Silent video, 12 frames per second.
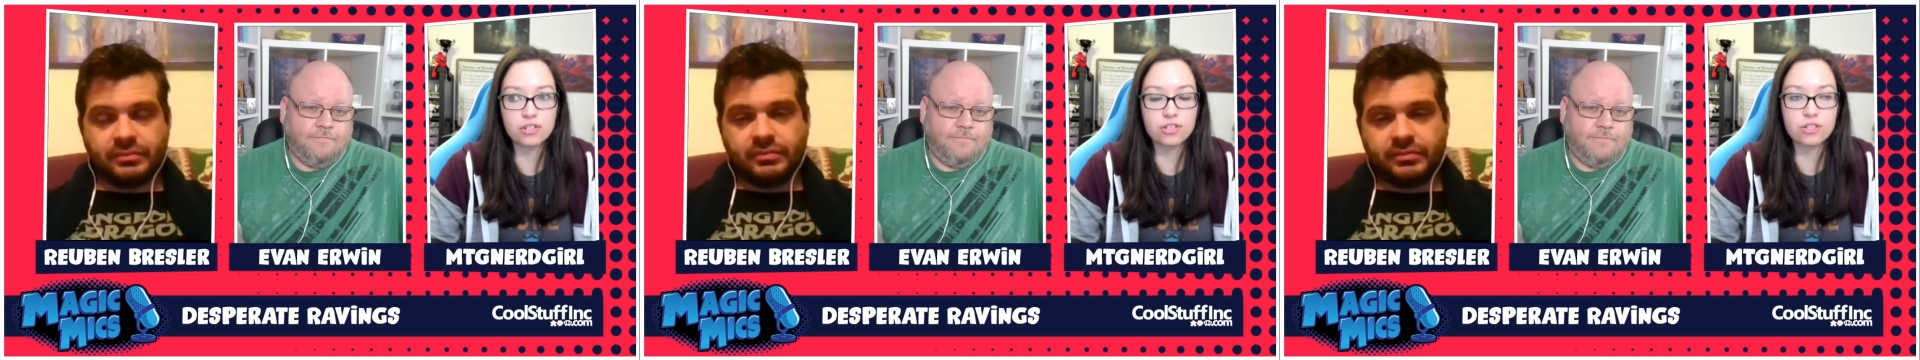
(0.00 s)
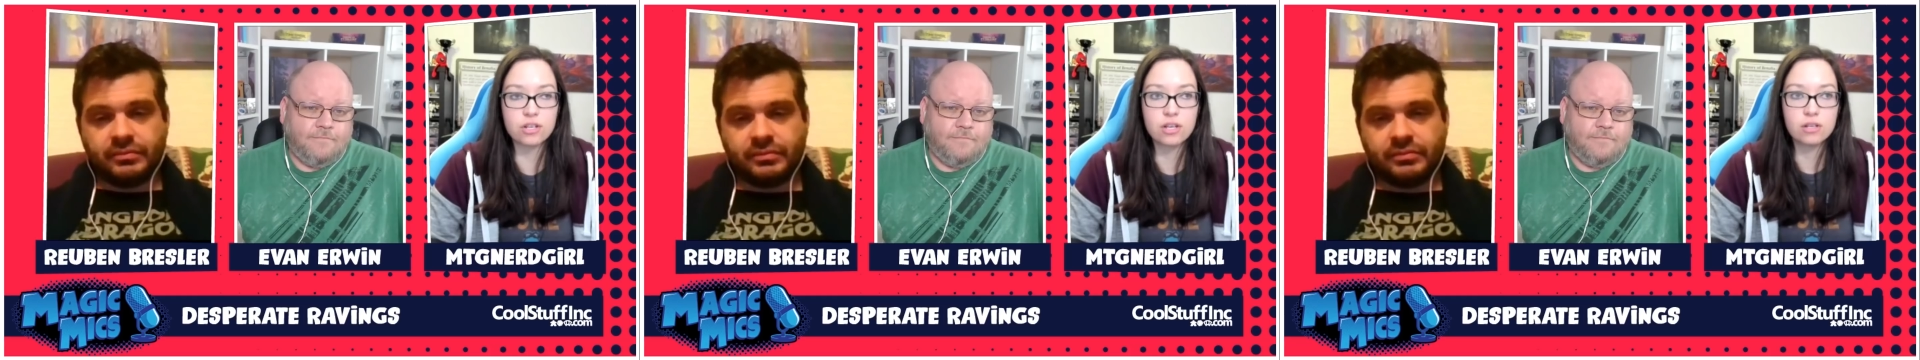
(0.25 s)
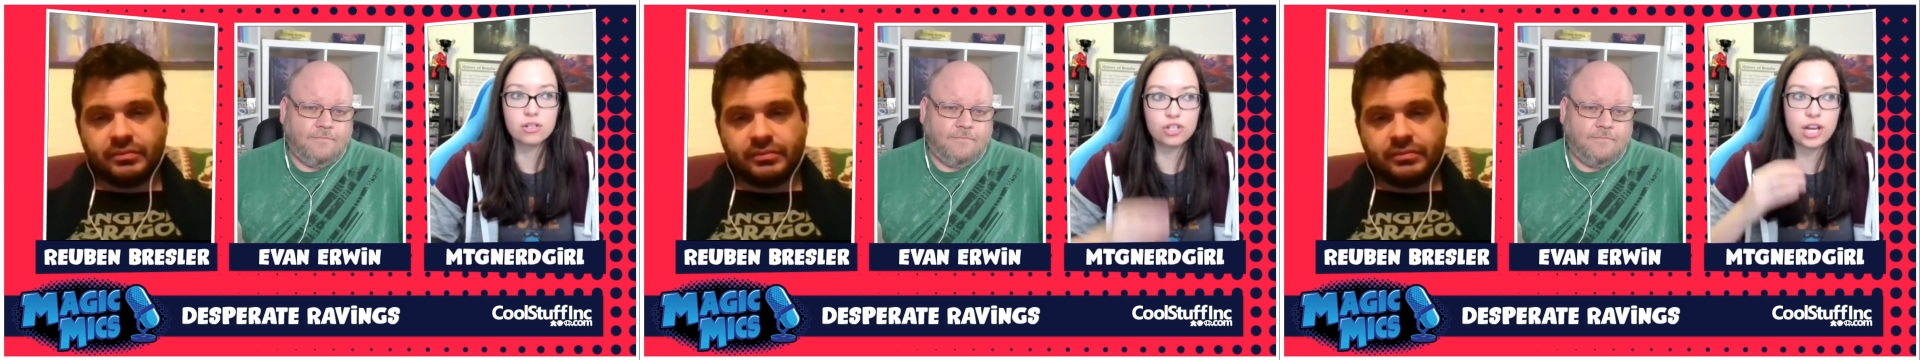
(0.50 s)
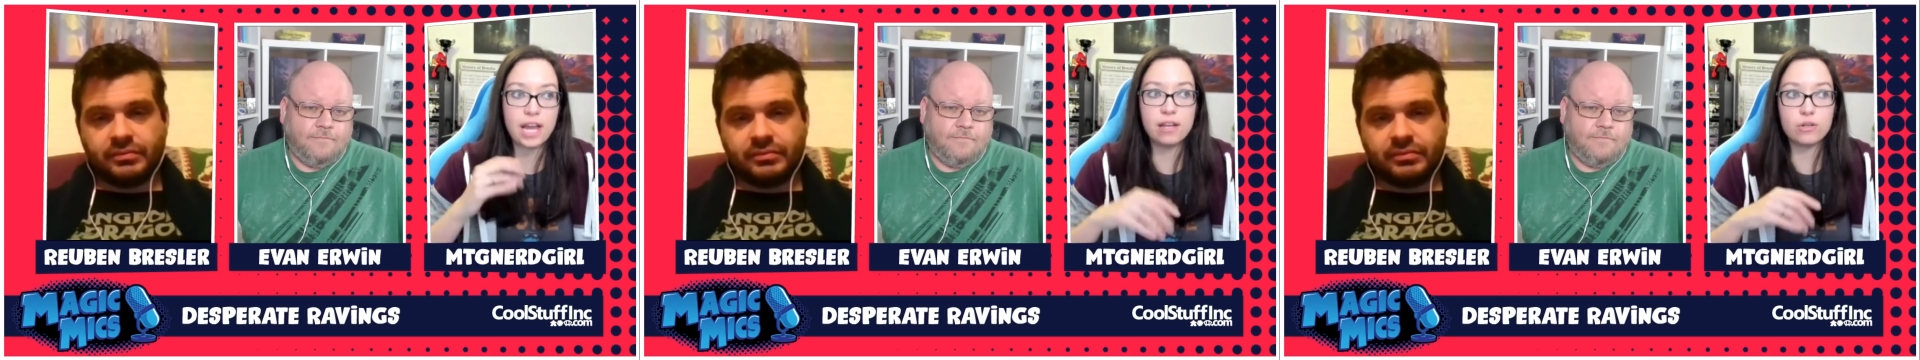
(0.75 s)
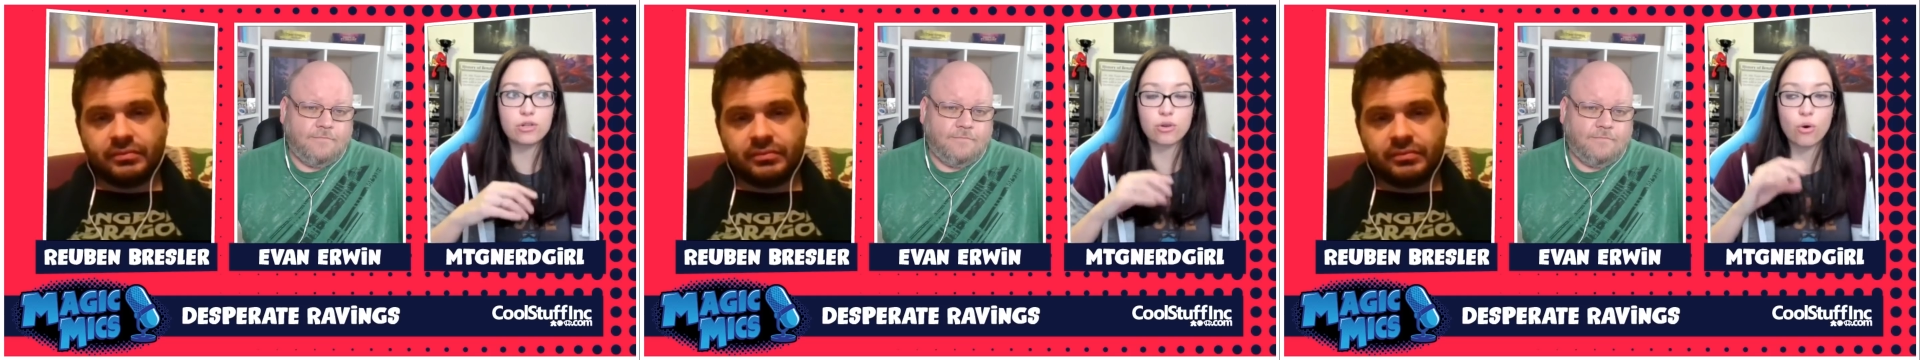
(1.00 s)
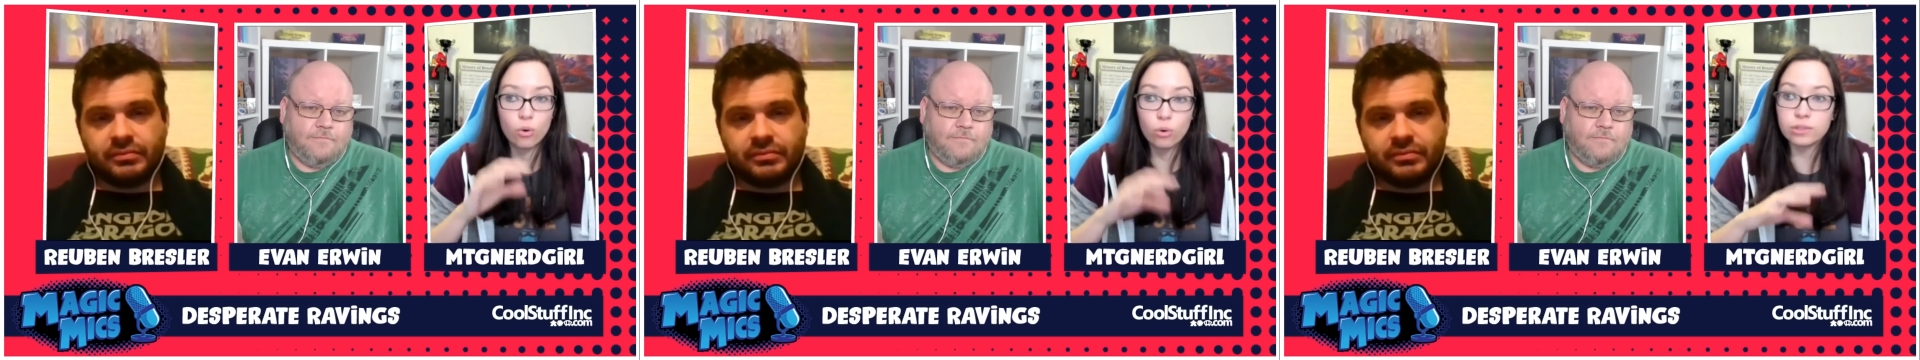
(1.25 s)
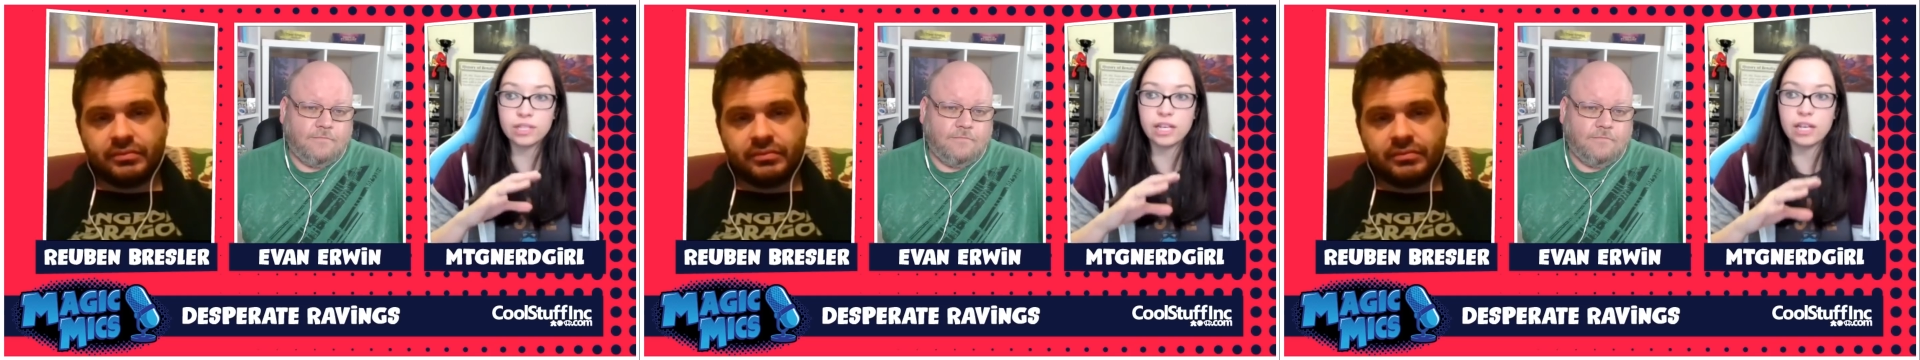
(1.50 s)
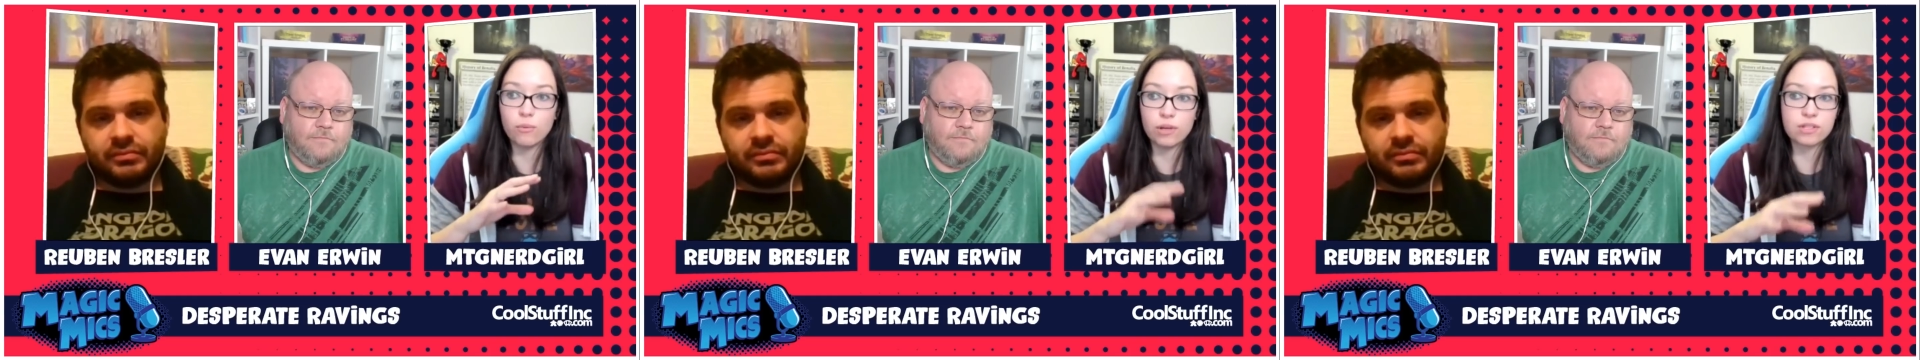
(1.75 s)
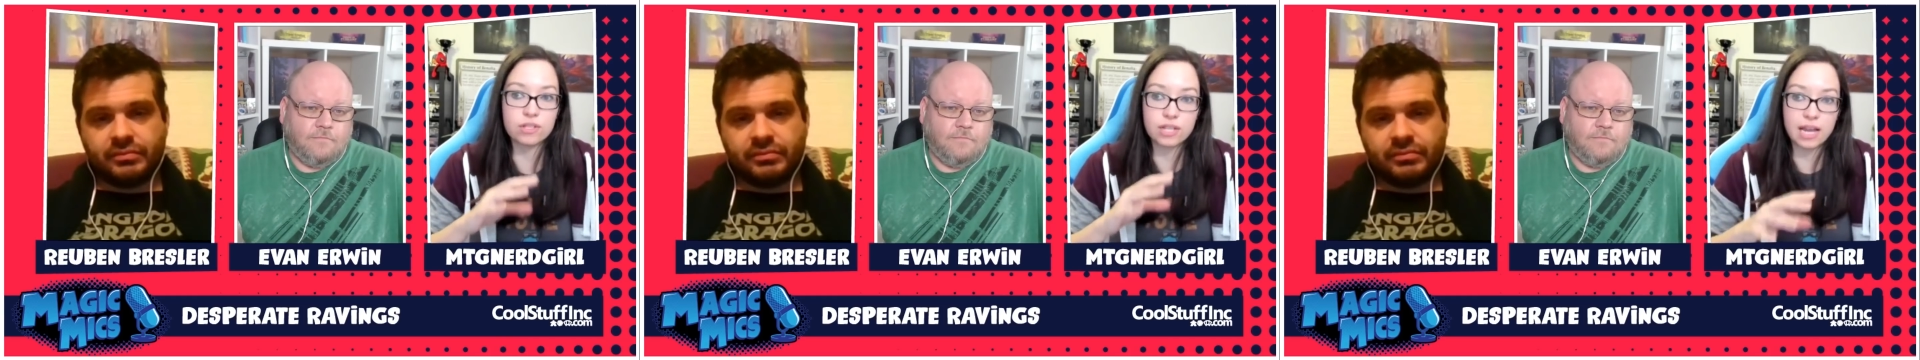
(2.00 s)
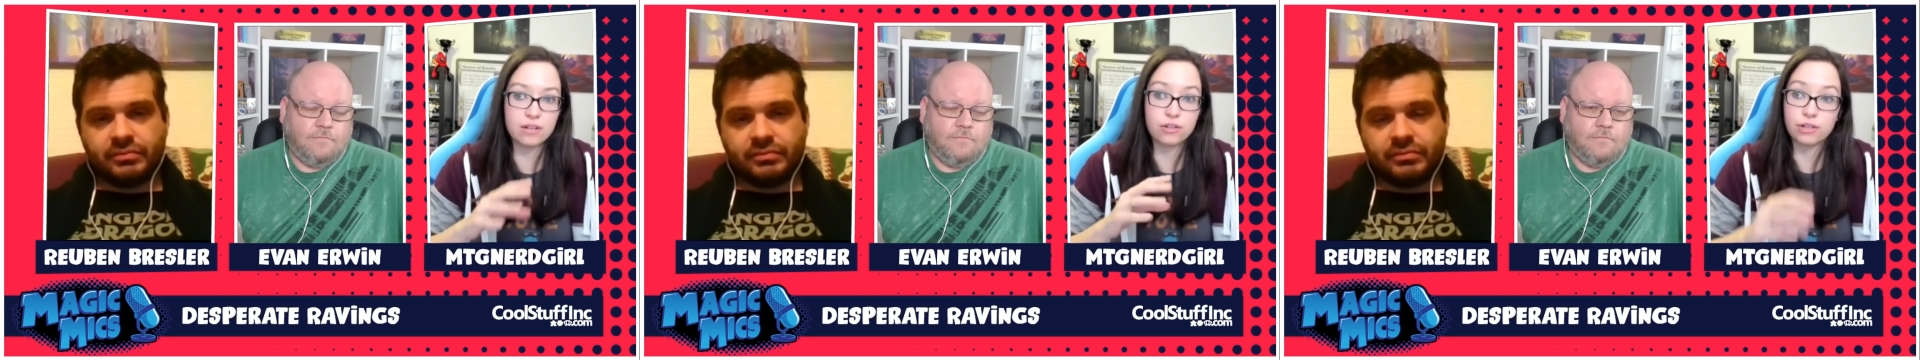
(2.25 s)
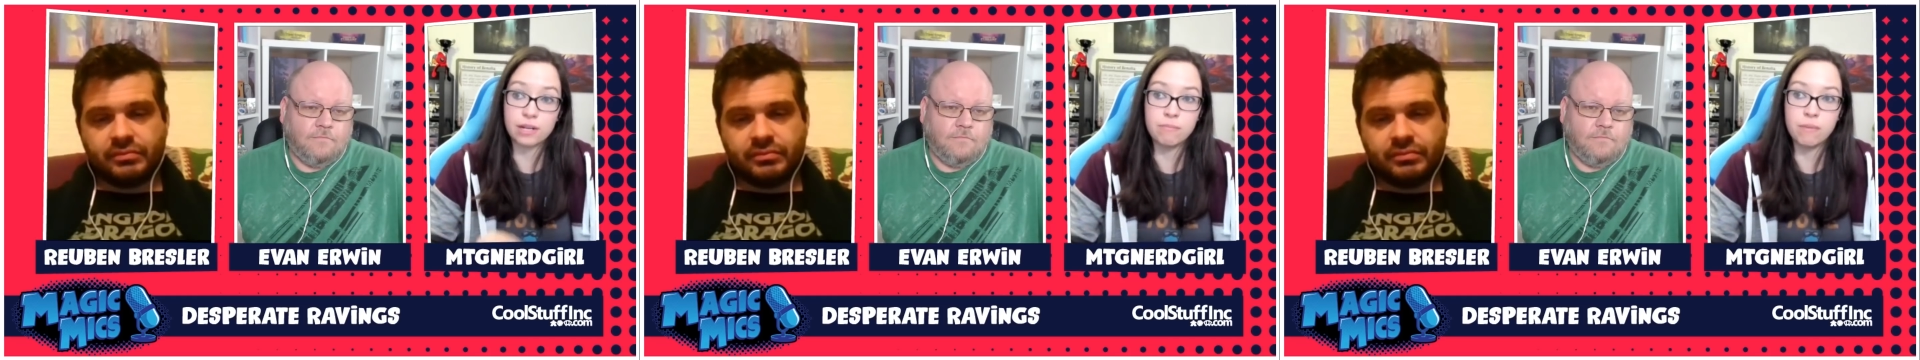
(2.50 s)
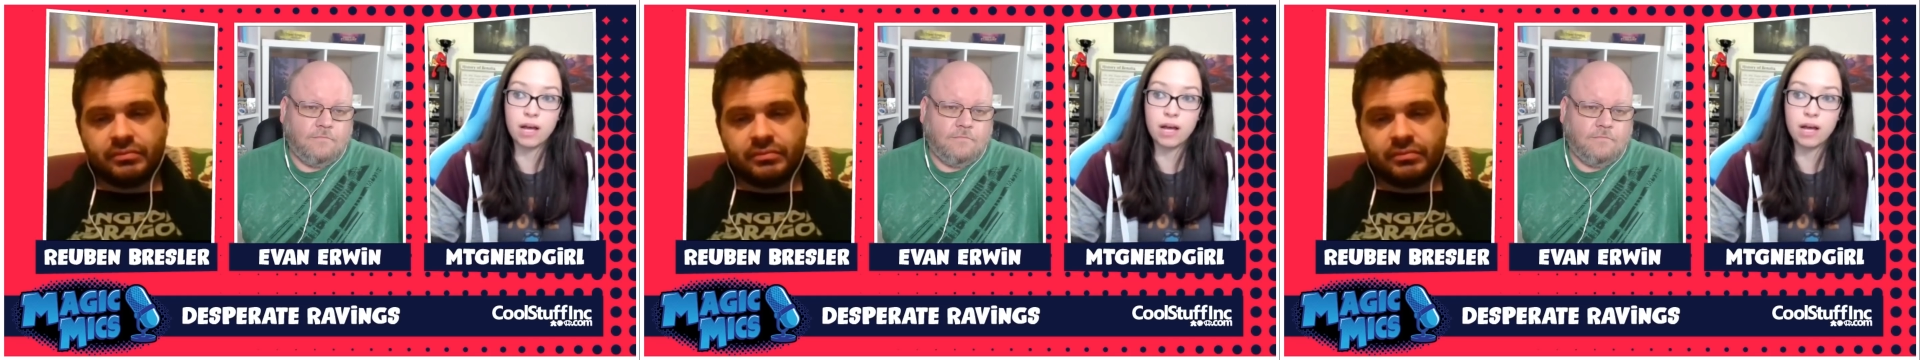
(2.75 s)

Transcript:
Speaker 1: just changed only with standard in